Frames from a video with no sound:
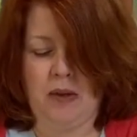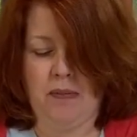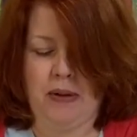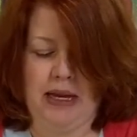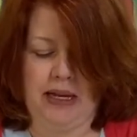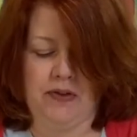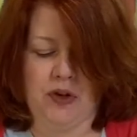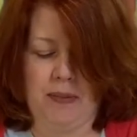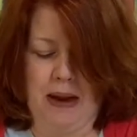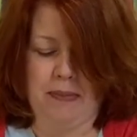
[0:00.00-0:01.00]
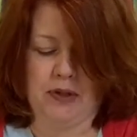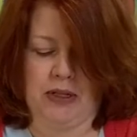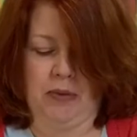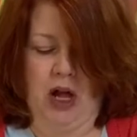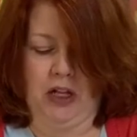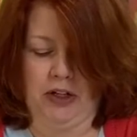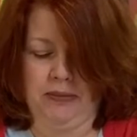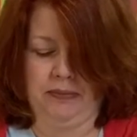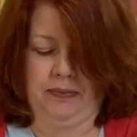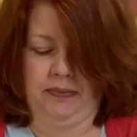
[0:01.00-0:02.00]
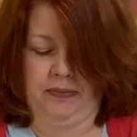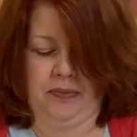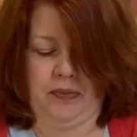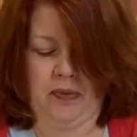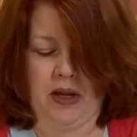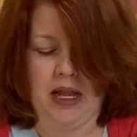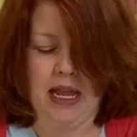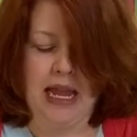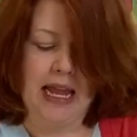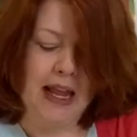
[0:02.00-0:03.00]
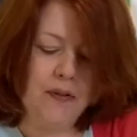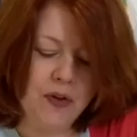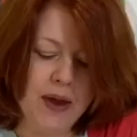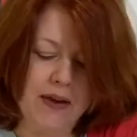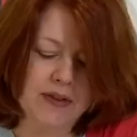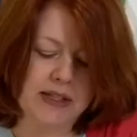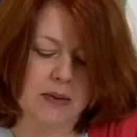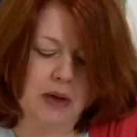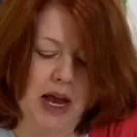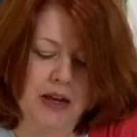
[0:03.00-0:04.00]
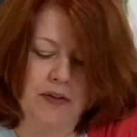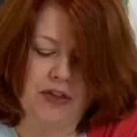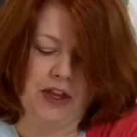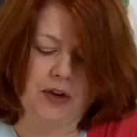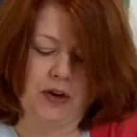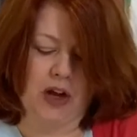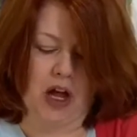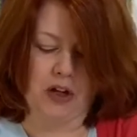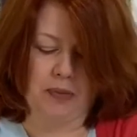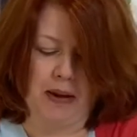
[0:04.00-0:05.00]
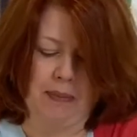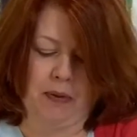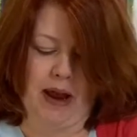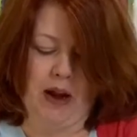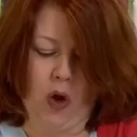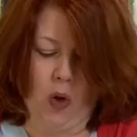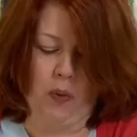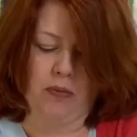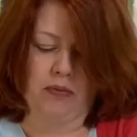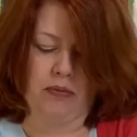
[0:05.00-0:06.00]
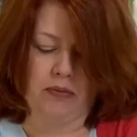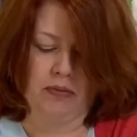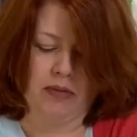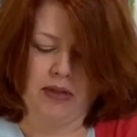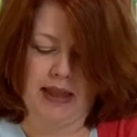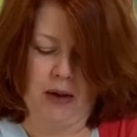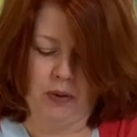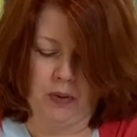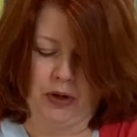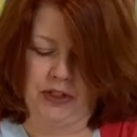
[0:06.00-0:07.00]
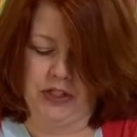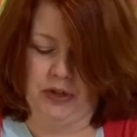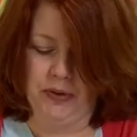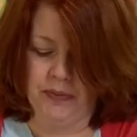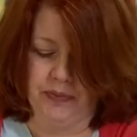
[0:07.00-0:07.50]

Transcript: but it gives your paper some color. If you have some kind of thinner colored paper at home, that would work too.